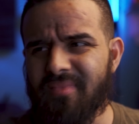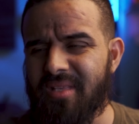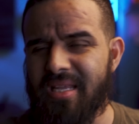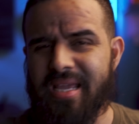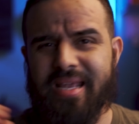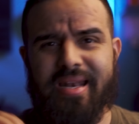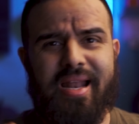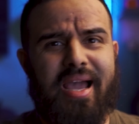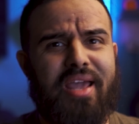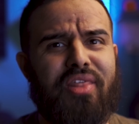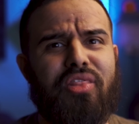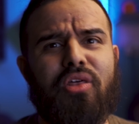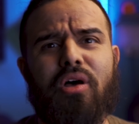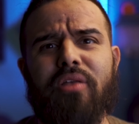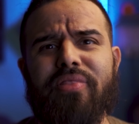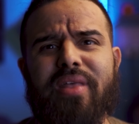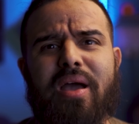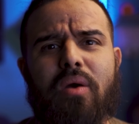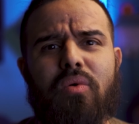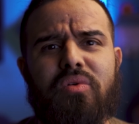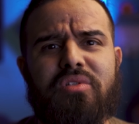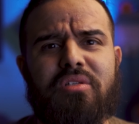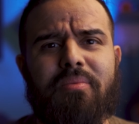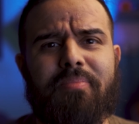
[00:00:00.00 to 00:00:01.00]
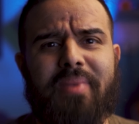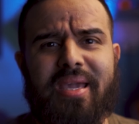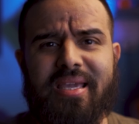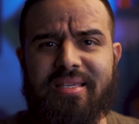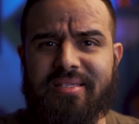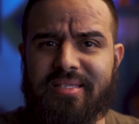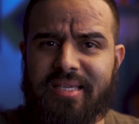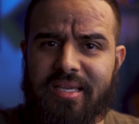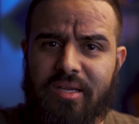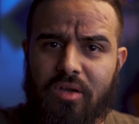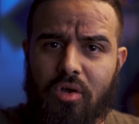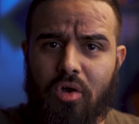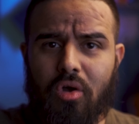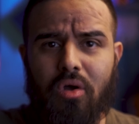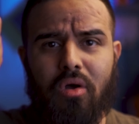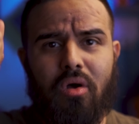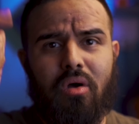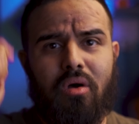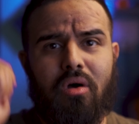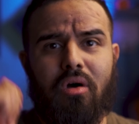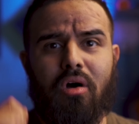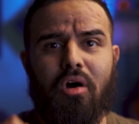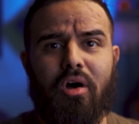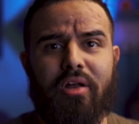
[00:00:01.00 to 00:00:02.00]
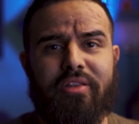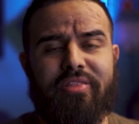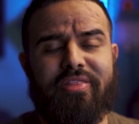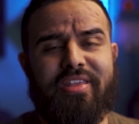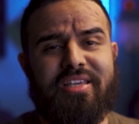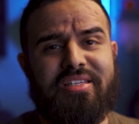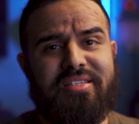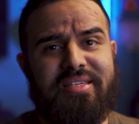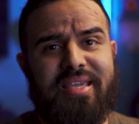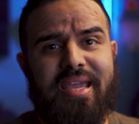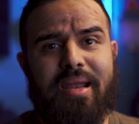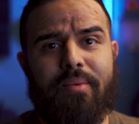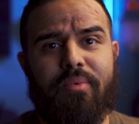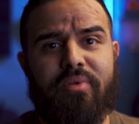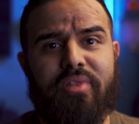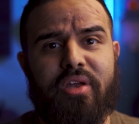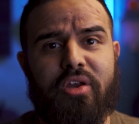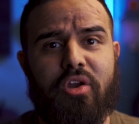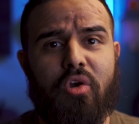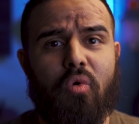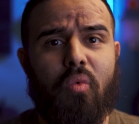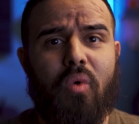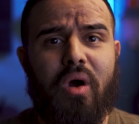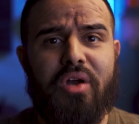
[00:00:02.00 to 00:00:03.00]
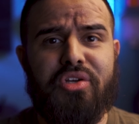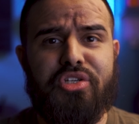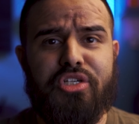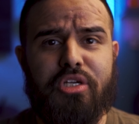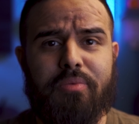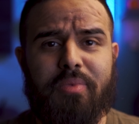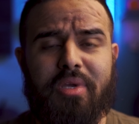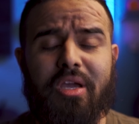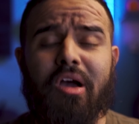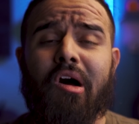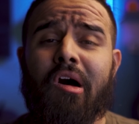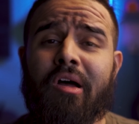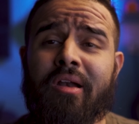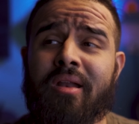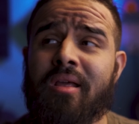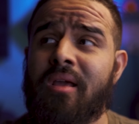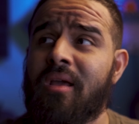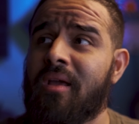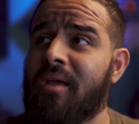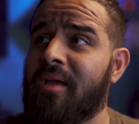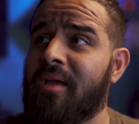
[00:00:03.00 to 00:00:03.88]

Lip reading: and I thought that was amazing on this camera that you're watching me on